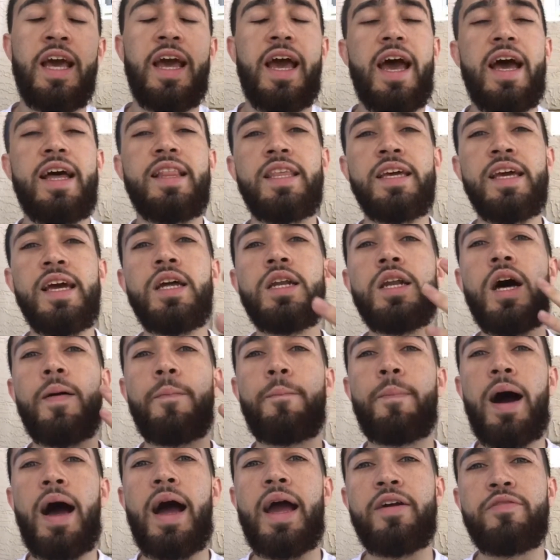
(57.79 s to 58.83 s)
and they end
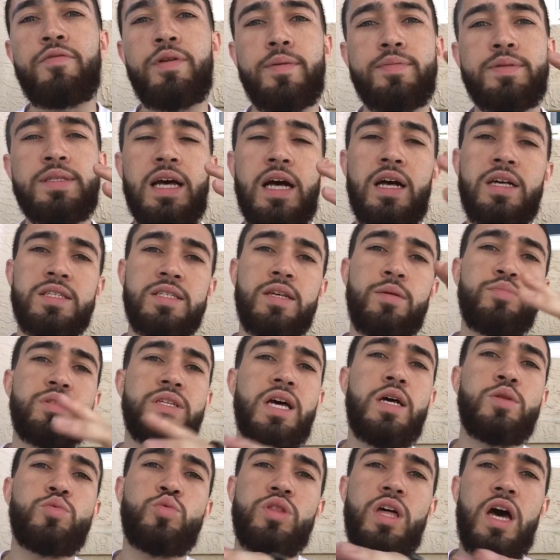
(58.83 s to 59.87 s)
up buying reptiles
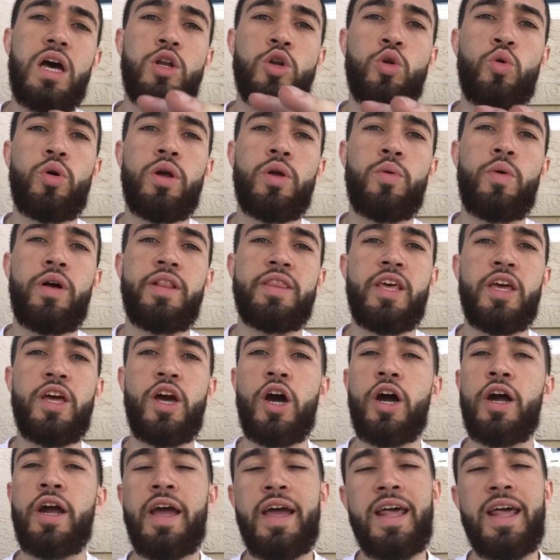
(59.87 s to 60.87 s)
sometimes without knowing what they are.